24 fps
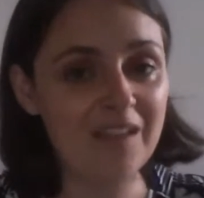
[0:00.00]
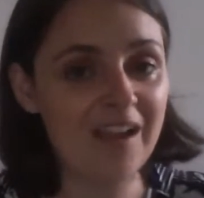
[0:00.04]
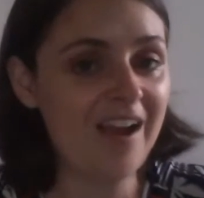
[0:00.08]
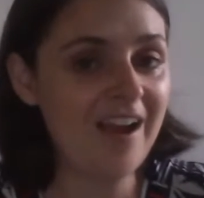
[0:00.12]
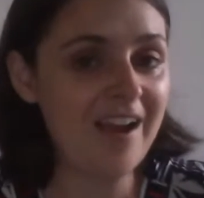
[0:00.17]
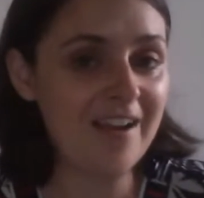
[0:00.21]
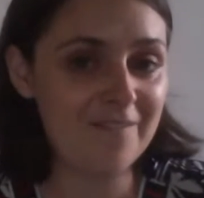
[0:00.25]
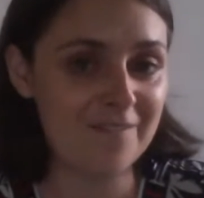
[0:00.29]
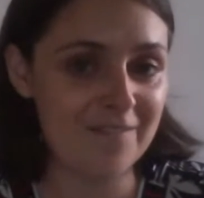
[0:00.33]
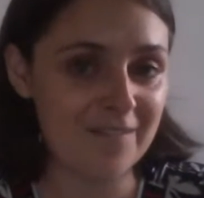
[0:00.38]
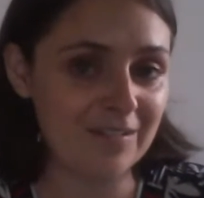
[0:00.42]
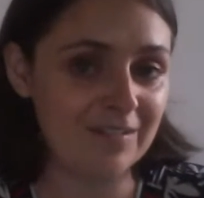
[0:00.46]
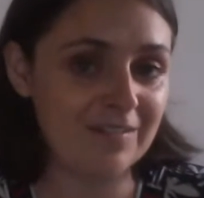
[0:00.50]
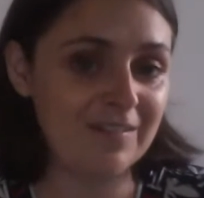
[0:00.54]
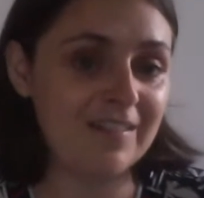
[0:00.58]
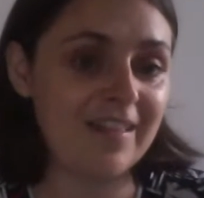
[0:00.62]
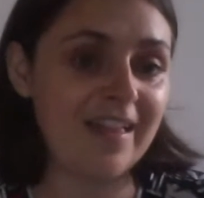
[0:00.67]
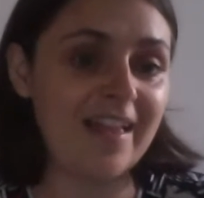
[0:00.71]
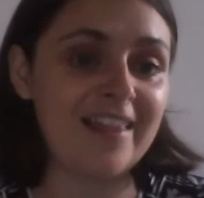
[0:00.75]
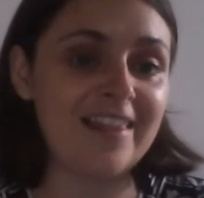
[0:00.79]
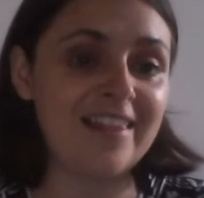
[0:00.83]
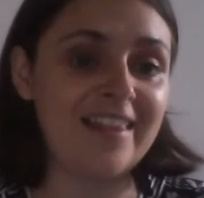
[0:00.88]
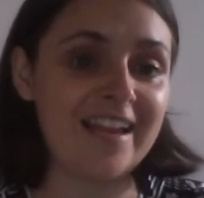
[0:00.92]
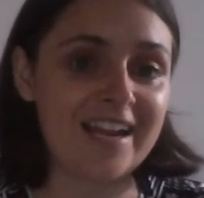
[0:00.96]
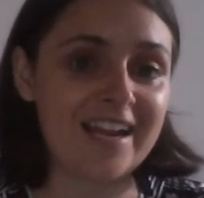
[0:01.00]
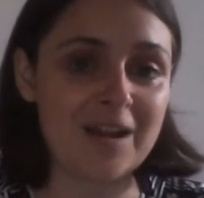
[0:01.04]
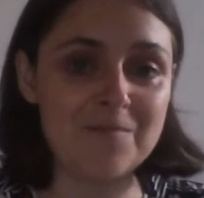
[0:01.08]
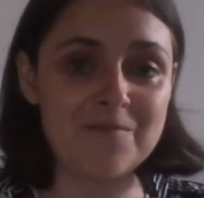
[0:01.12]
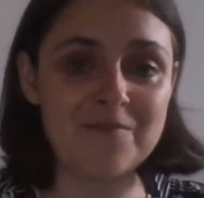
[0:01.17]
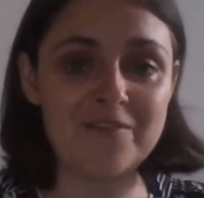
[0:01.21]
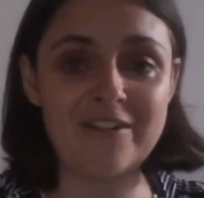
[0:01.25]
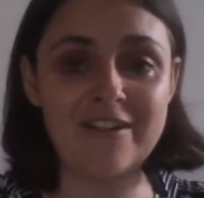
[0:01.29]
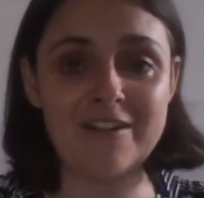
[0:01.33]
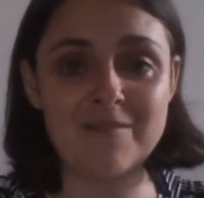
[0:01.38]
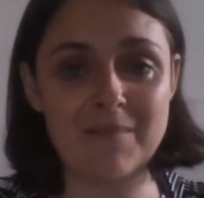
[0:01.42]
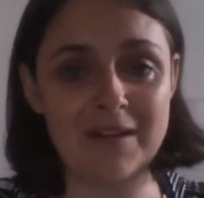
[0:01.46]
I feel like I'm
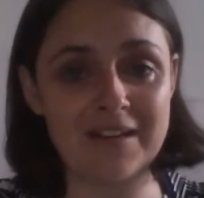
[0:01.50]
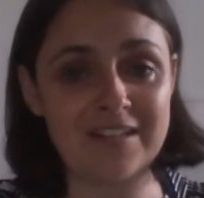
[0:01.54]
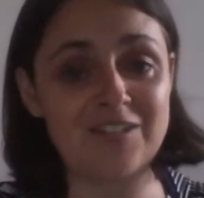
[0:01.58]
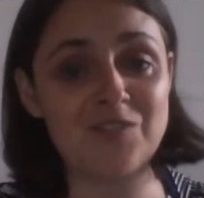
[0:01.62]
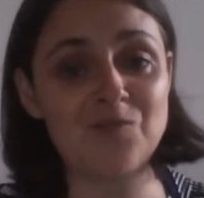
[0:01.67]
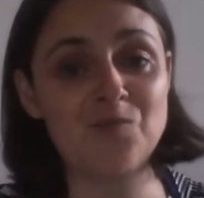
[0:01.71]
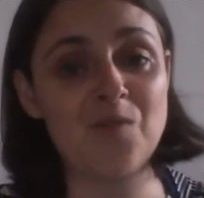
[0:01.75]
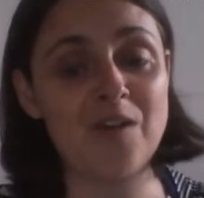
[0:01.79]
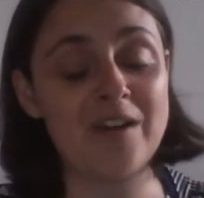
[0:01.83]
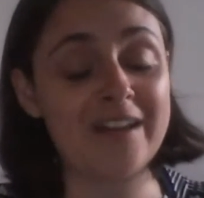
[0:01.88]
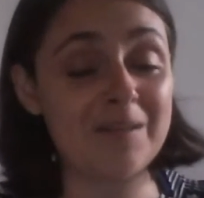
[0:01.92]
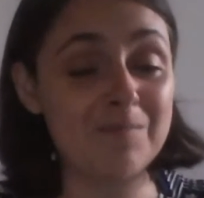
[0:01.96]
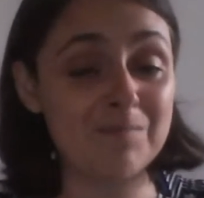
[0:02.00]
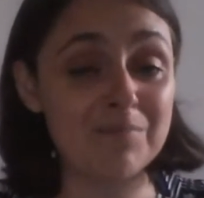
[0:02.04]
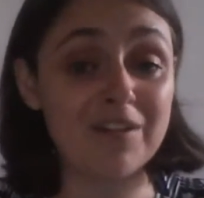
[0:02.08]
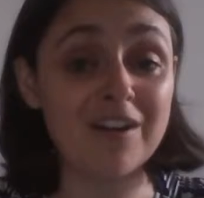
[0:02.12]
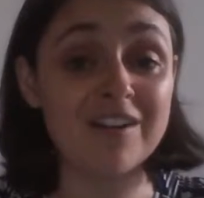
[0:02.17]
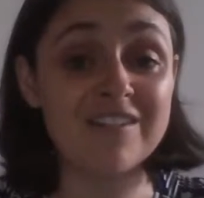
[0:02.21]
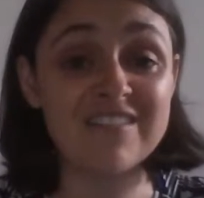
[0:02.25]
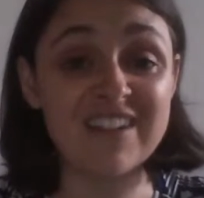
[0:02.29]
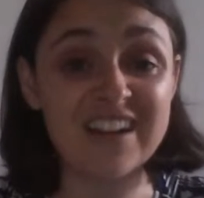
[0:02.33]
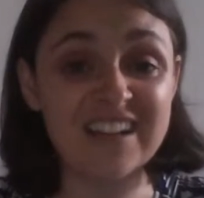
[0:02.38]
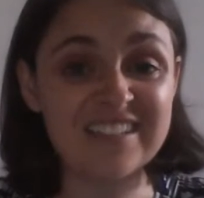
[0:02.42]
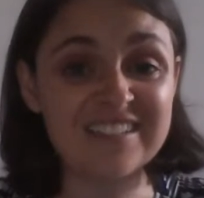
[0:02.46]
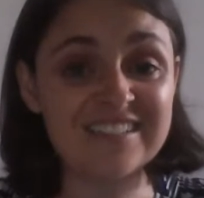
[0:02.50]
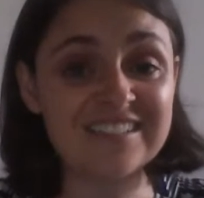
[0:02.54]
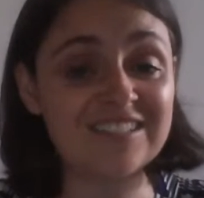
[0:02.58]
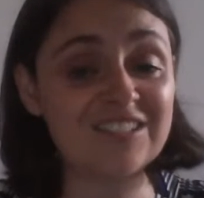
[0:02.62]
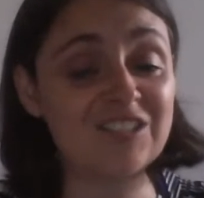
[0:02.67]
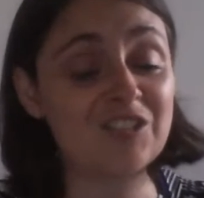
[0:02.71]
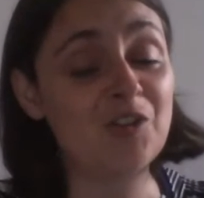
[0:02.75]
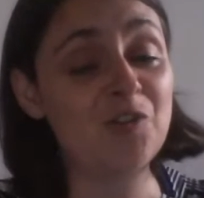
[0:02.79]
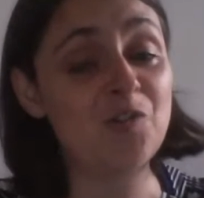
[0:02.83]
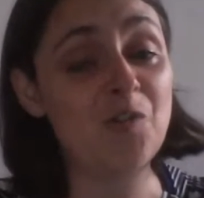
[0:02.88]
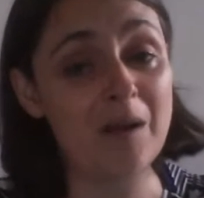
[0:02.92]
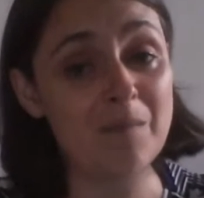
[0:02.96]
very much a work in progress,
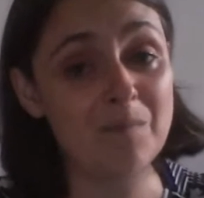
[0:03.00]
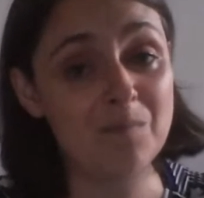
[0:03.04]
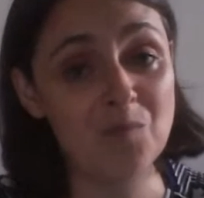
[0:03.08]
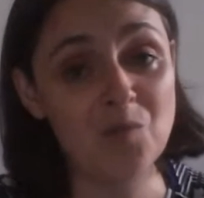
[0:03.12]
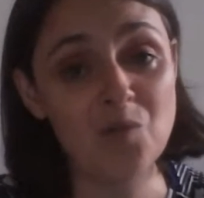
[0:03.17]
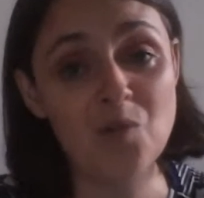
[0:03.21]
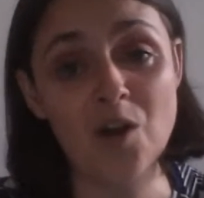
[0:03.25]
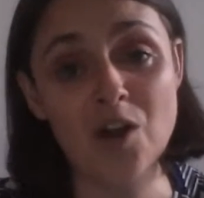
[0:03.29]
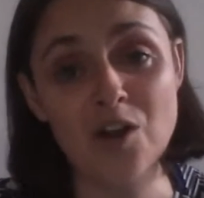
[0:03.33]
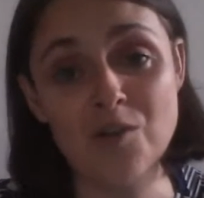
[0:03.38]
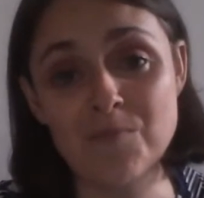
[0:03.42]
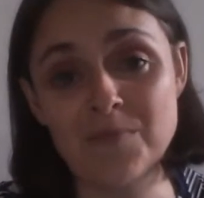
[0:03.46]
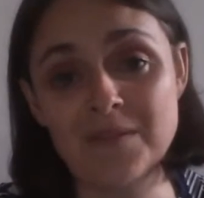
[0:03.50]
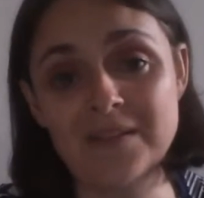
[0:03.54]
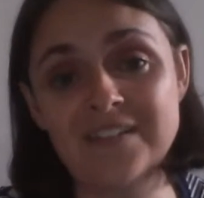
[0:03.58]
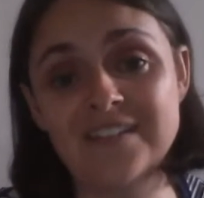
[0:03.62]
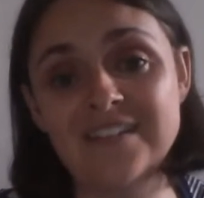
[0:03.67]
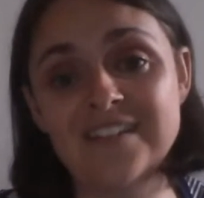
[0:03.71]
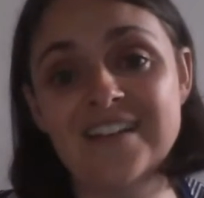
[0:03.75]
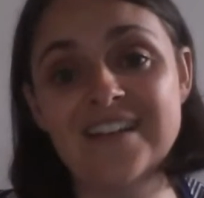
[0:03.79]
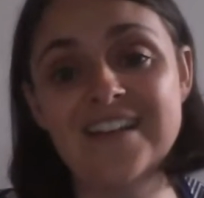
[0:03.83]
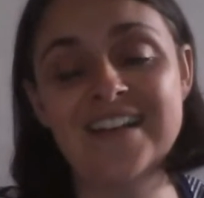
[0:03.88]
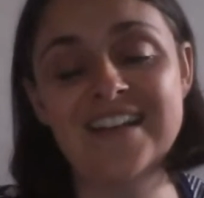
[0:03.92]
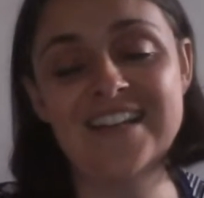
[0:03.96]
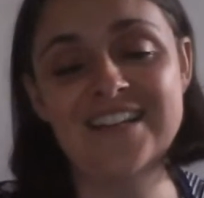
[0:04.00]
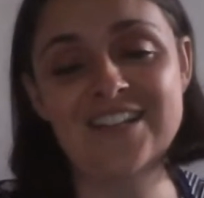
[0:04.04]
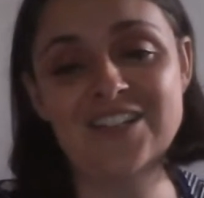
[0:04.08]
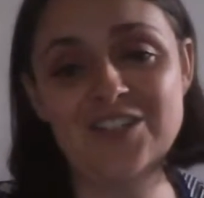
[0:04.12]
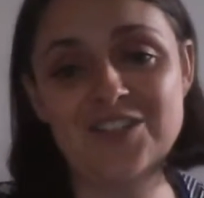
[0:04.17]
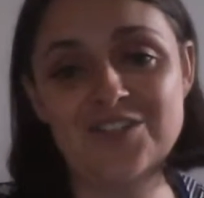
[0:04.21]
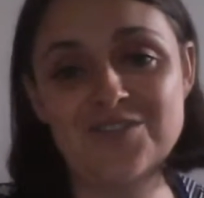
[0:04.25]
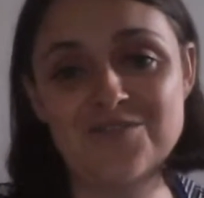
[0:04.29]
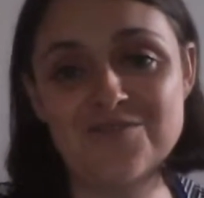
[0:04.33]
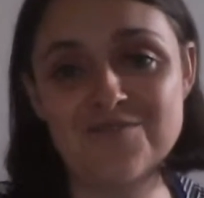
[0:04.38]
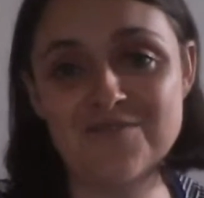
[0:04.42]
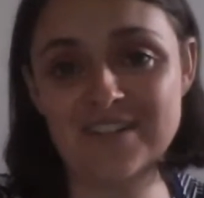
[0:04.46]
so I'm more open
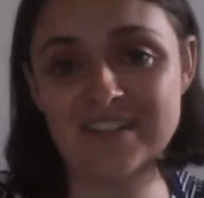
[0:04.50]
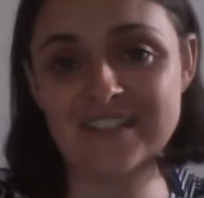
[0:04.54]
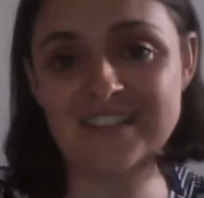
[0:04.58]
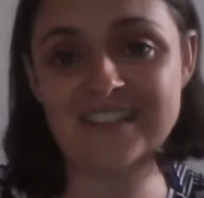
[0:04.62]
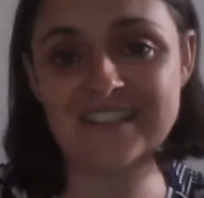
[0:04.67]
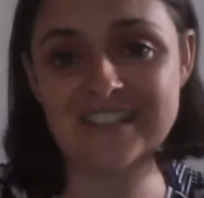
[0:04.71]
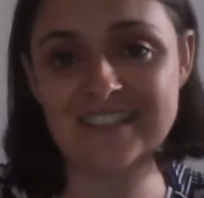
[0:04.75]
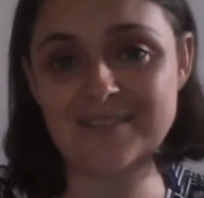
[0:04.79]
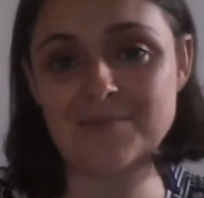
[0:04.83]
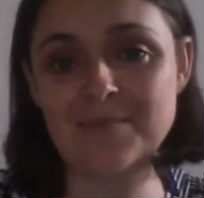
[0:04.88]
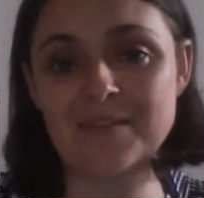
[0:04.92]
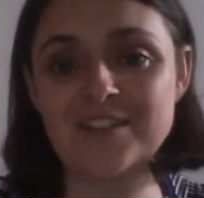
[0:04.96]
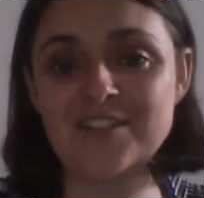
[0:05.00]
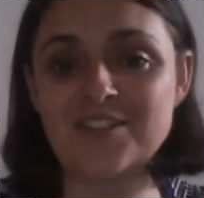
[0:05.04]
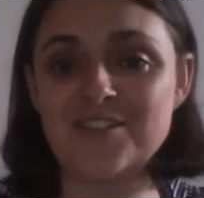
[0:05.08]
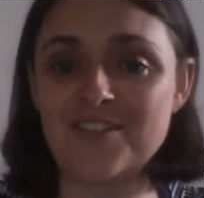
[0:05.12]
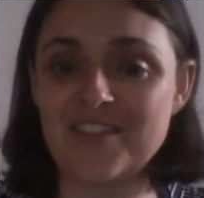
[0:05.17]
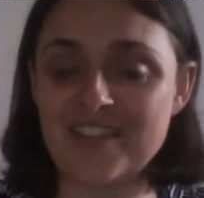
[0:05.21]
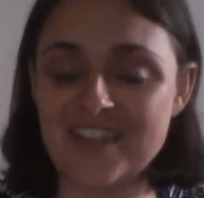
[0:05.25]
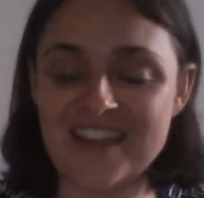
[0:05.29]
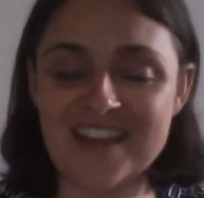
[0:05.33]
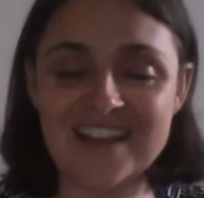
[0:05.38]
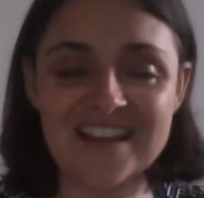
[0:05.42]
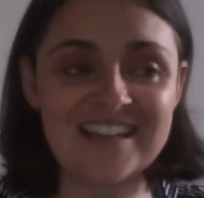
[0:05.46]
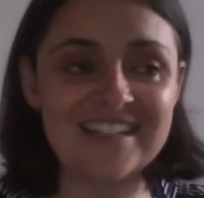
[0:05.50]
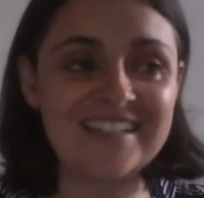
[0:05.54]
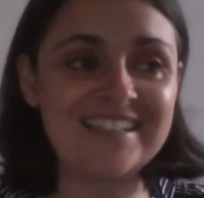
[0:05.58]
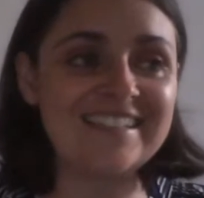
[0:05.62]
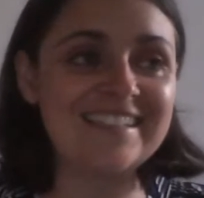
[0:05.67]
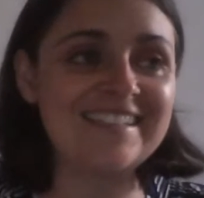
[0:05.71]
to criticism than you think.